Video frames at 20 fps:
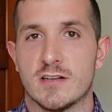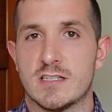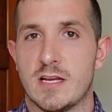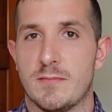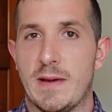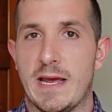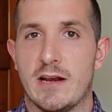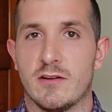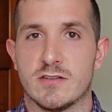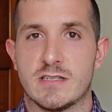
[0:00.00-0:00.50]

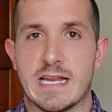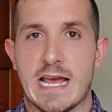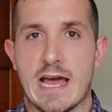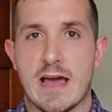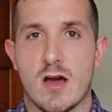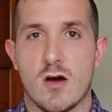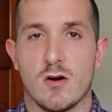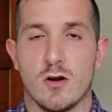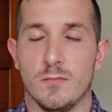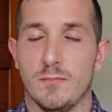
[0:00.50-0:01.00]
tomatoes
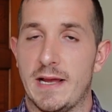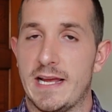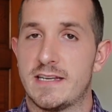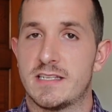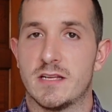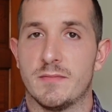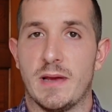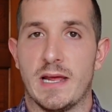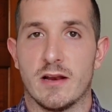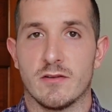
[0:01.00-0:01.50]
down or make
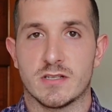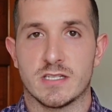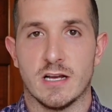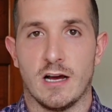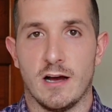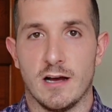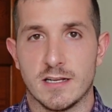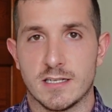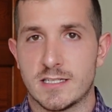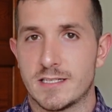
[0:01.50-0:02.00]
tomato
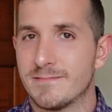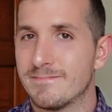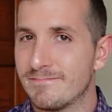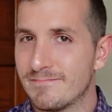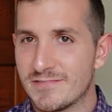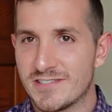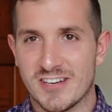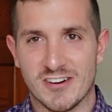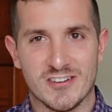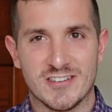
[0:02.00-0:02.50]
sauce,
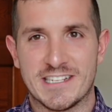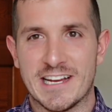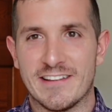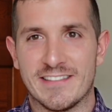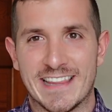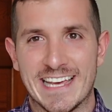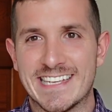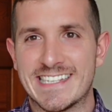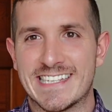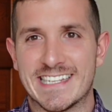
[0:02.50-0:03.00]
turns out
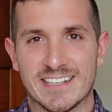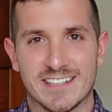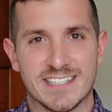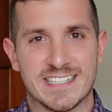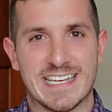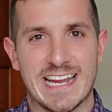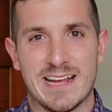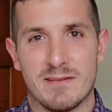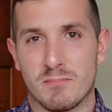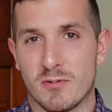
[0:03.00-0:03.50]
they still
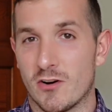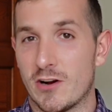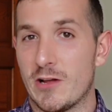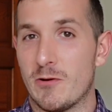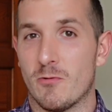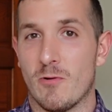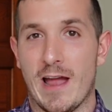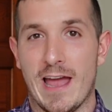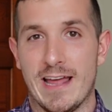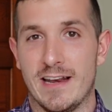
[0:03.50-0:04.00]
stay pretty
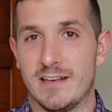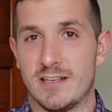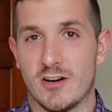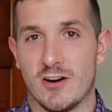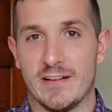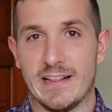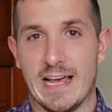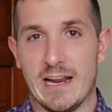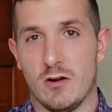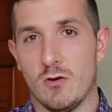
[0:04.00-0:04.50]
red
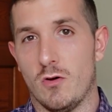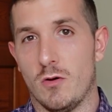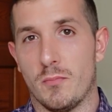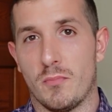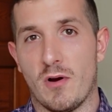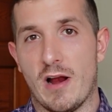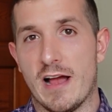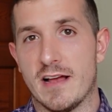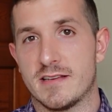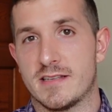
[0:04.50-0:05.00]
during that whole
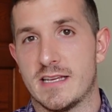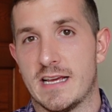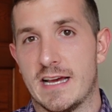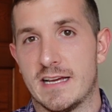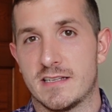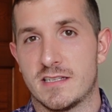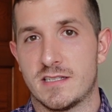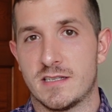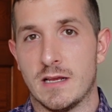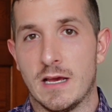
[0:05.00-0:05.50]

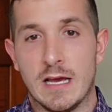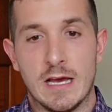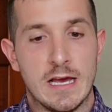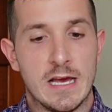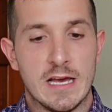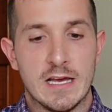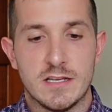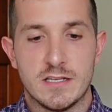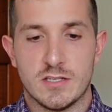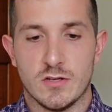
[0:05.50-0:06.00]
process.
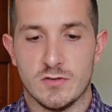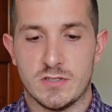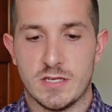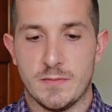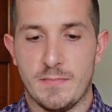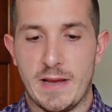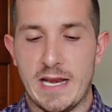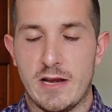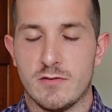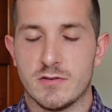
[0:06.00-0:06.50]
So
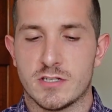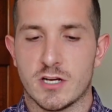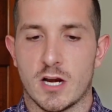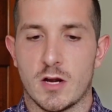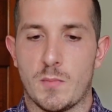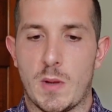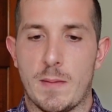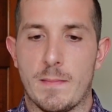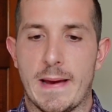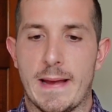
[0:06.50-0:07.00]
tomatoes are going
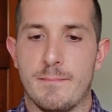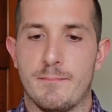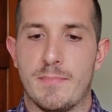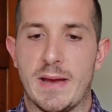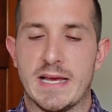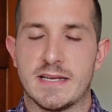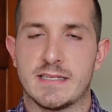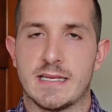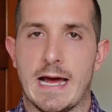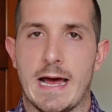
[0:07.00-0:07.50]
to be my
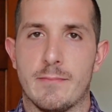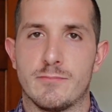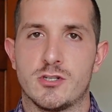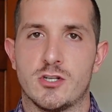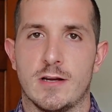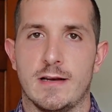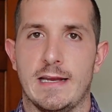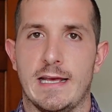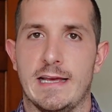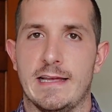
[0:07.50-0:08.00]
best
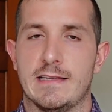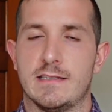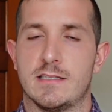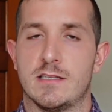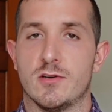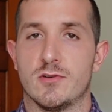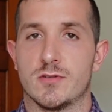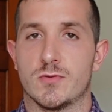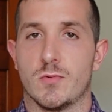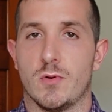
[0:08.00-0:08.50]
option, as
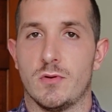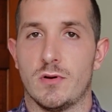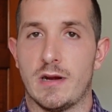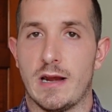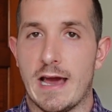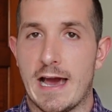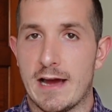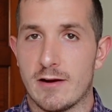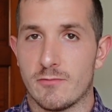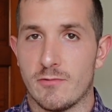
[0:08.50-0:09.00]
those will
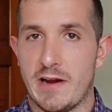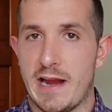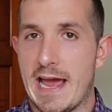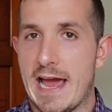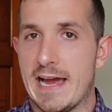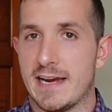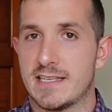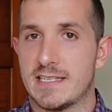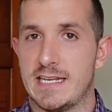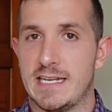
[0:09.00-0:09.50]
not
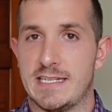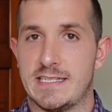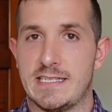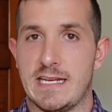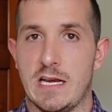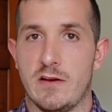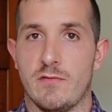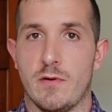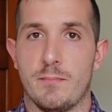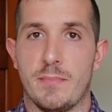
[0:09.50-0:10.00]
react in a
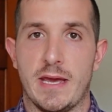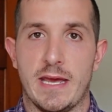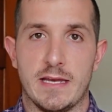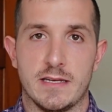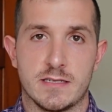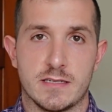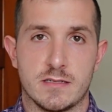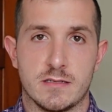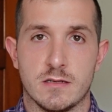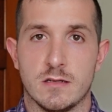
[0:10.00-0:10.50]
state of a
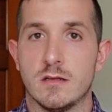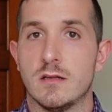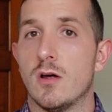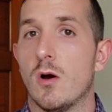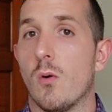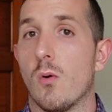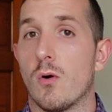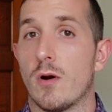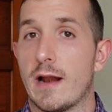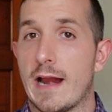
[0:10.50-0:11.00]
base
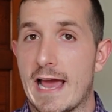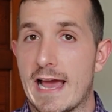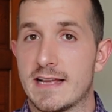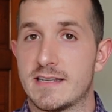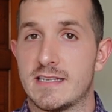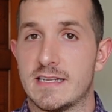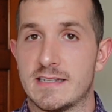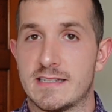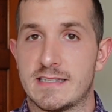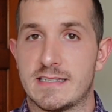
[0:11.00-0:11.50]
or an
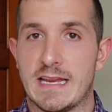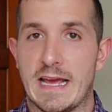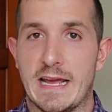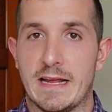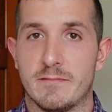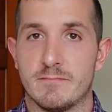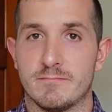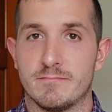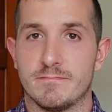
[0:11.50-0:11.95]
acid state.